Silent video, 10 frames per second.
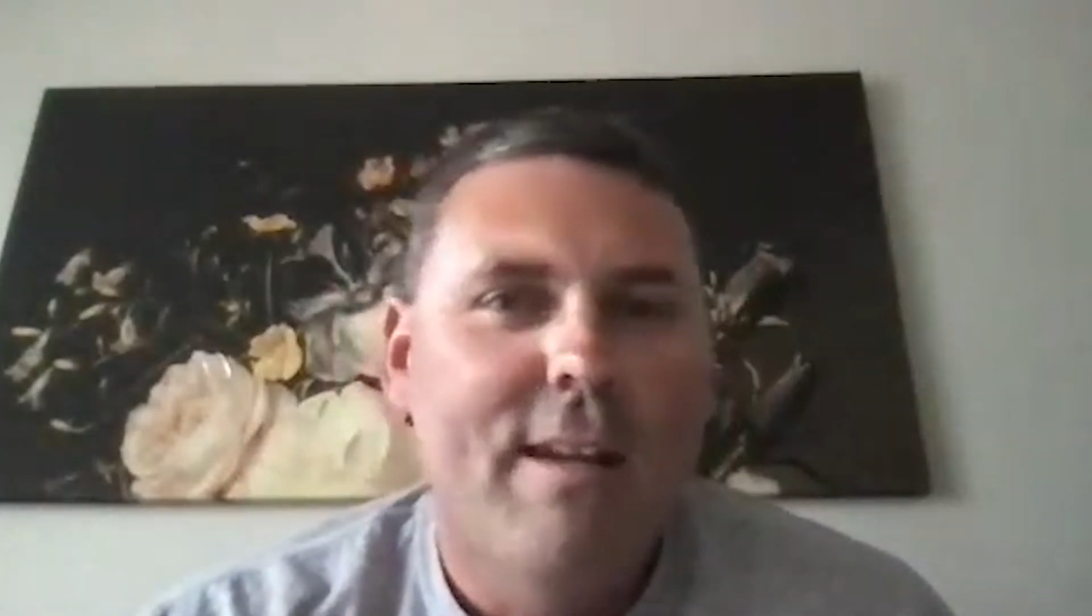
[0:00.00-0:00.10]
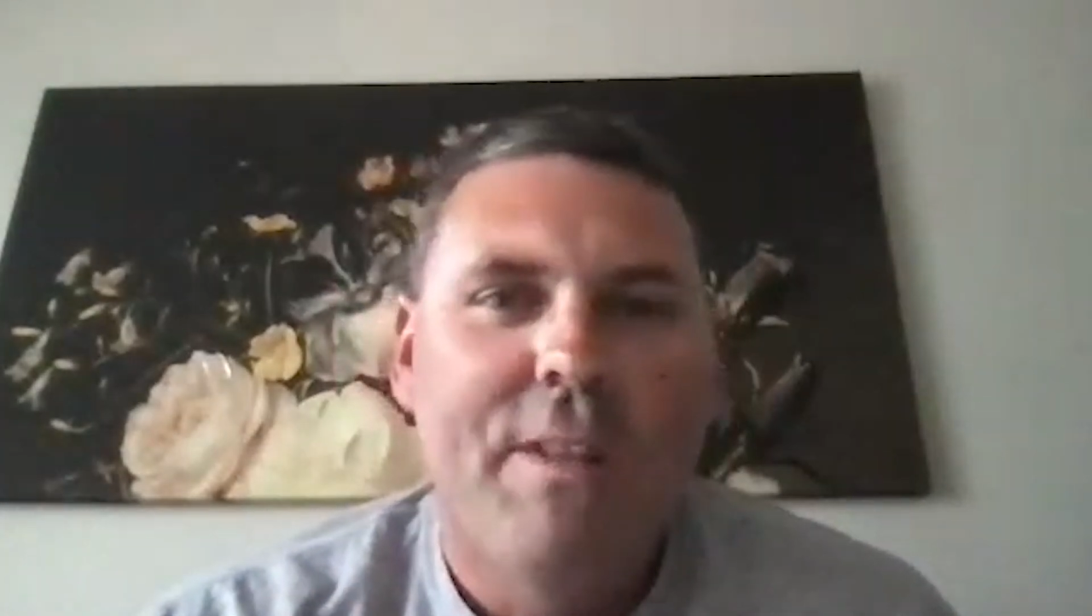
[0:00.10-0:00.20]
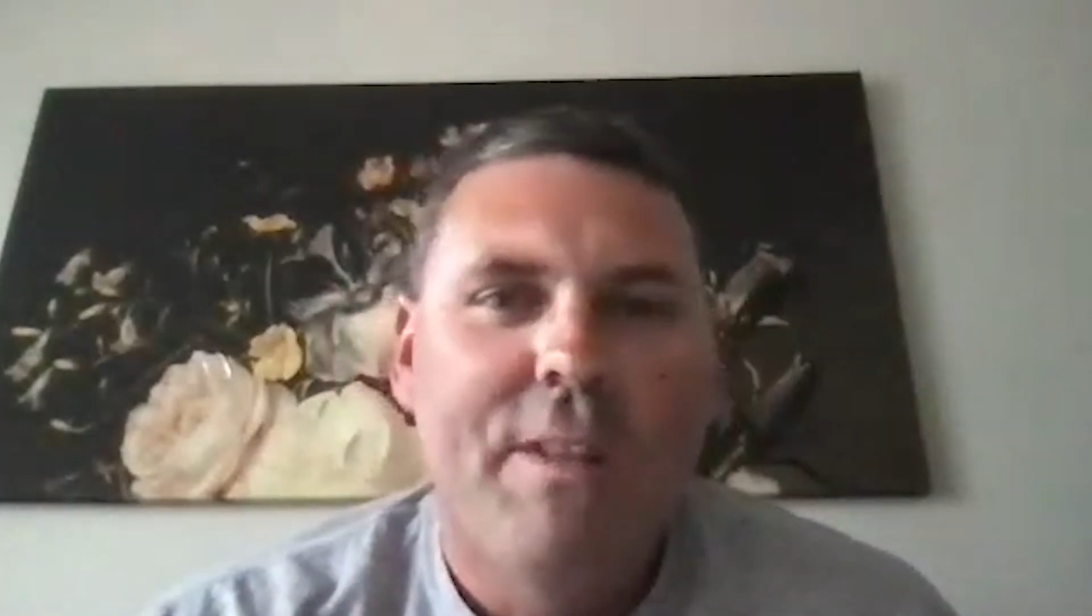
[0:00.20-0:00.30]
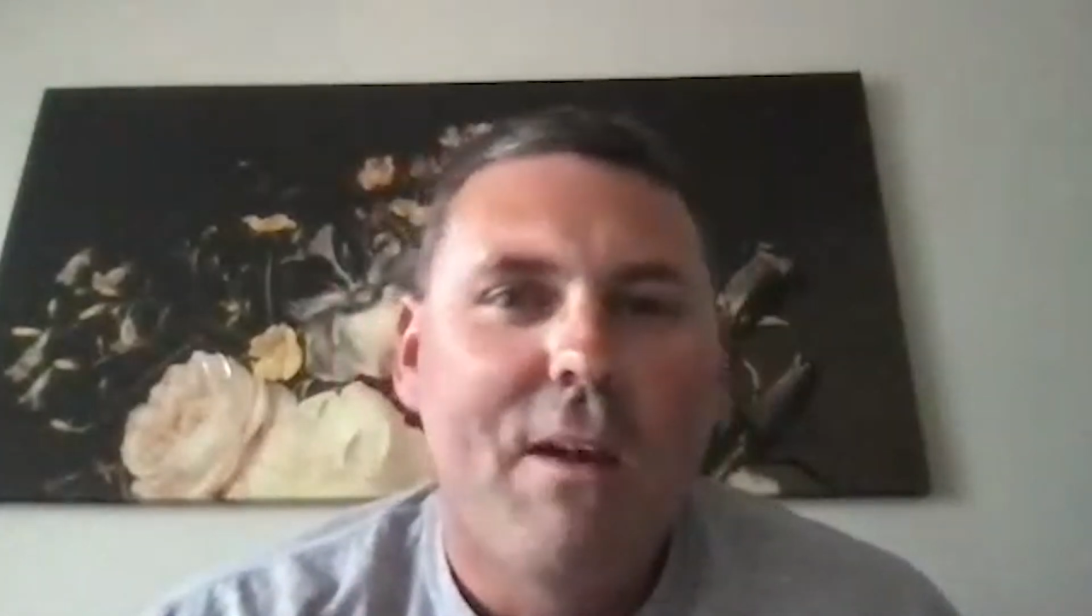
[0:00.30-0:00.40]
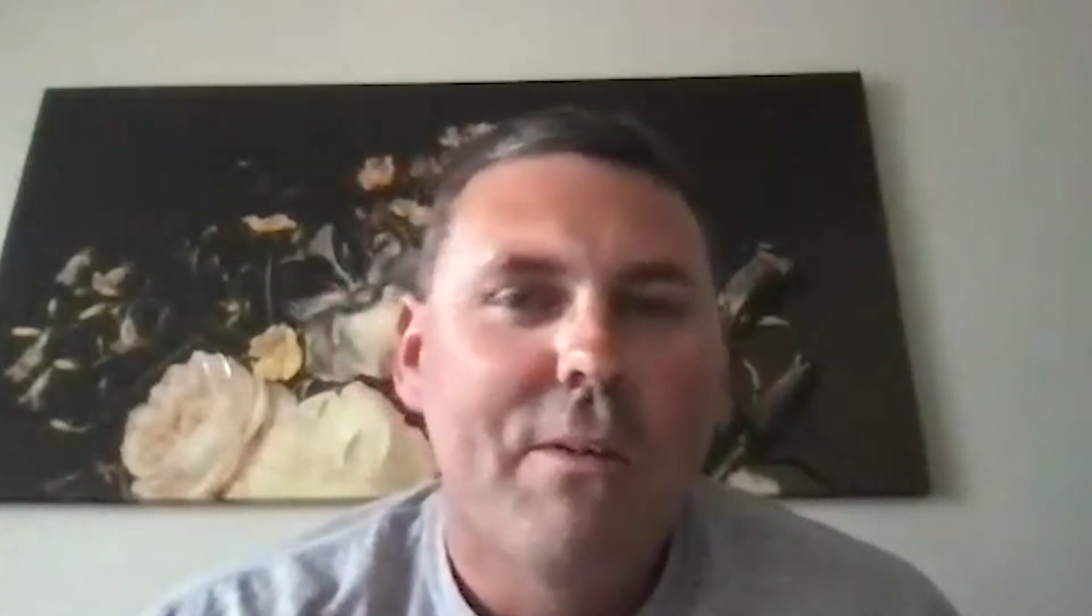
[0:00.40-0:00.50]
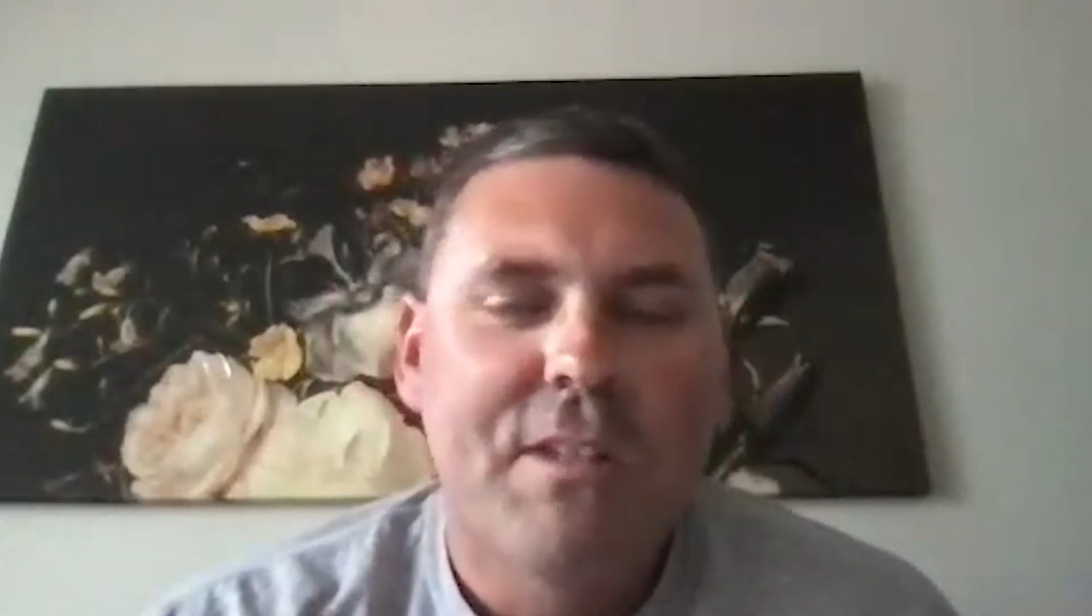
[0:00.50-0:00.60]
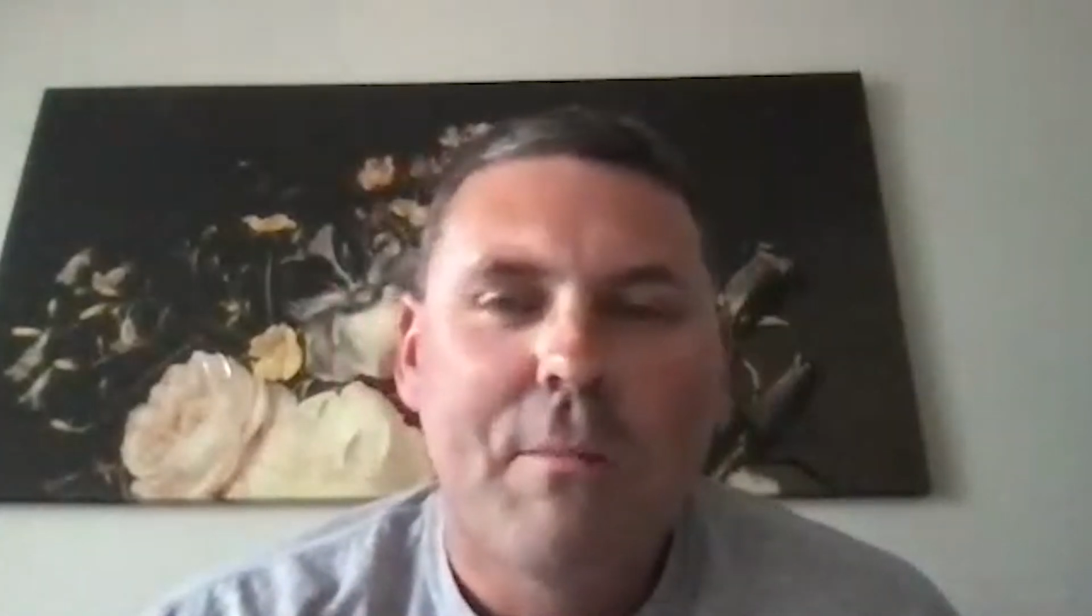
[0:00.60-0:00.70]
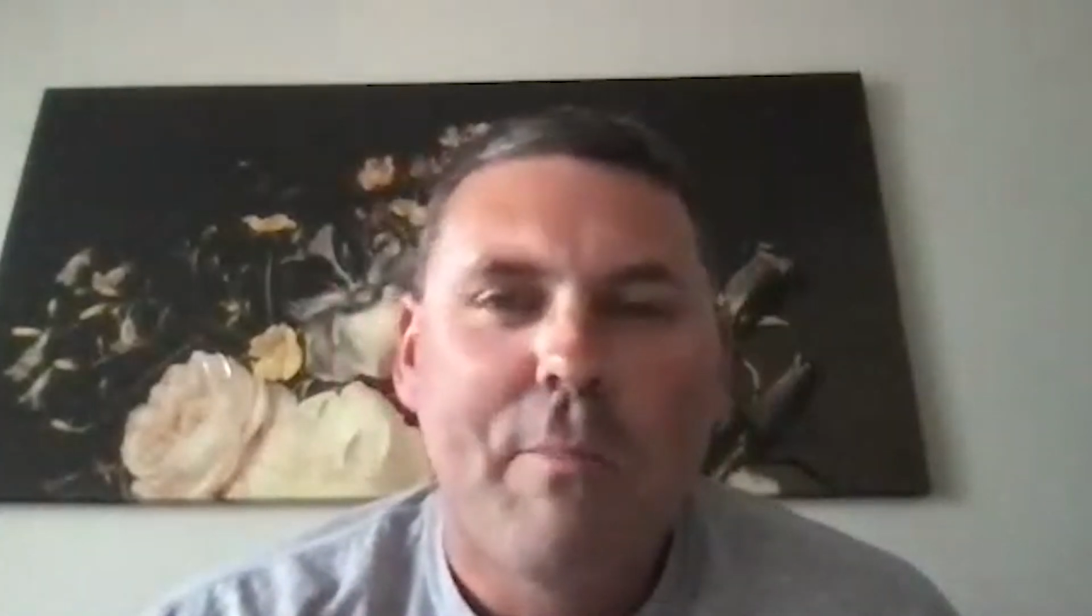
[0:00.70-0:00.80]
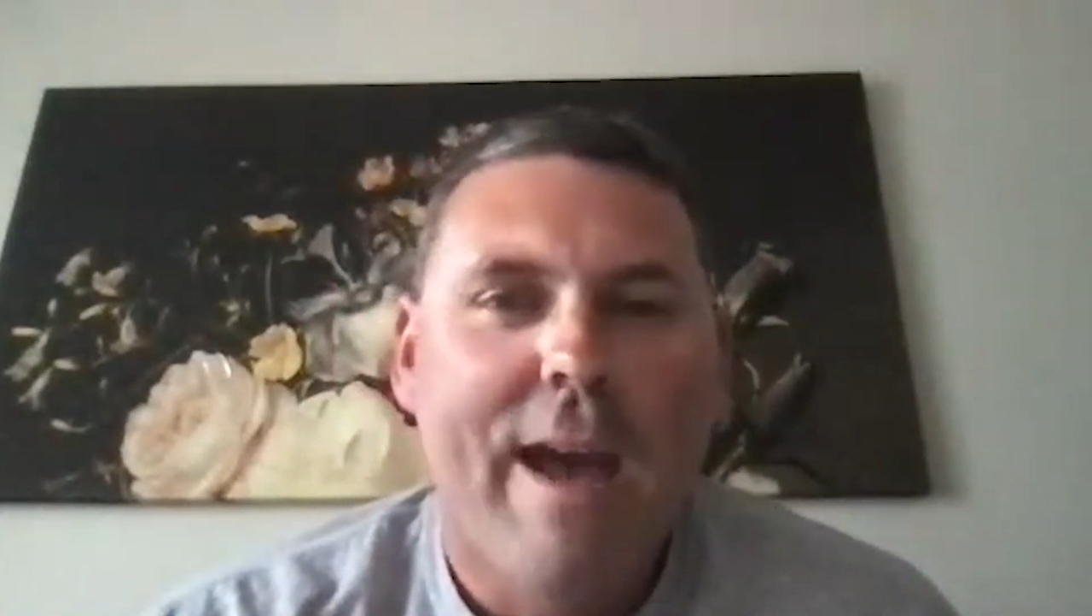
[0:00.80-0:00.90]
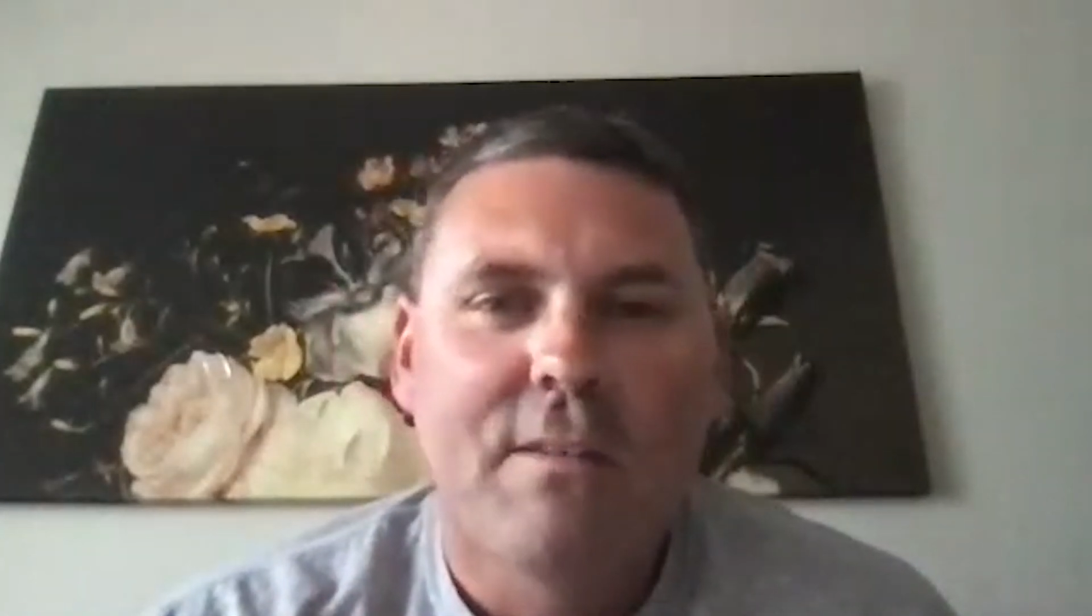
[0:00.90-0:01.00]
I mean, they always
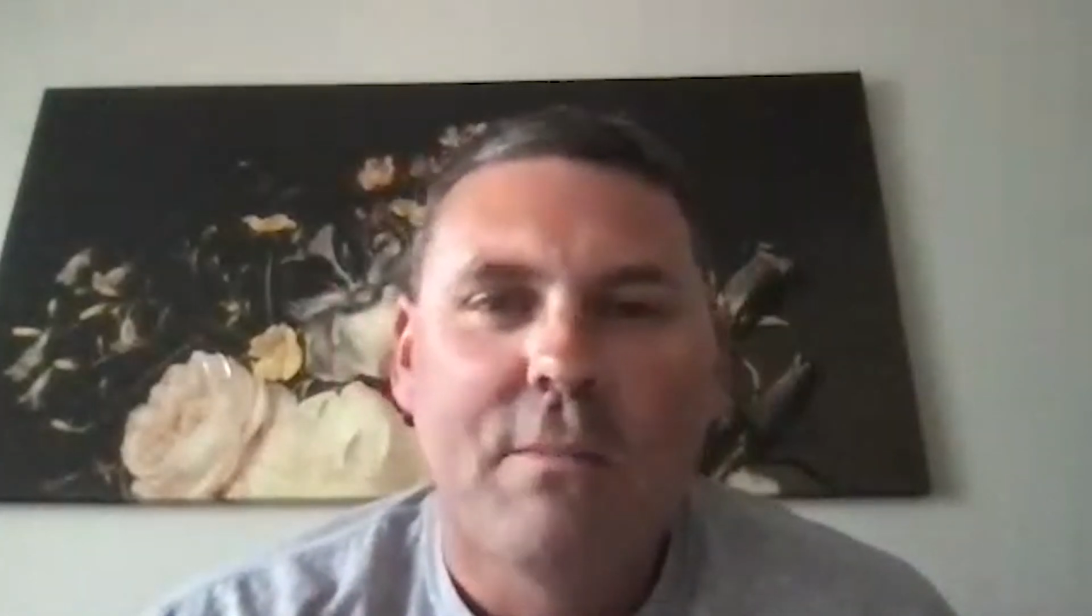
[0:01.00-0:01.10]
get back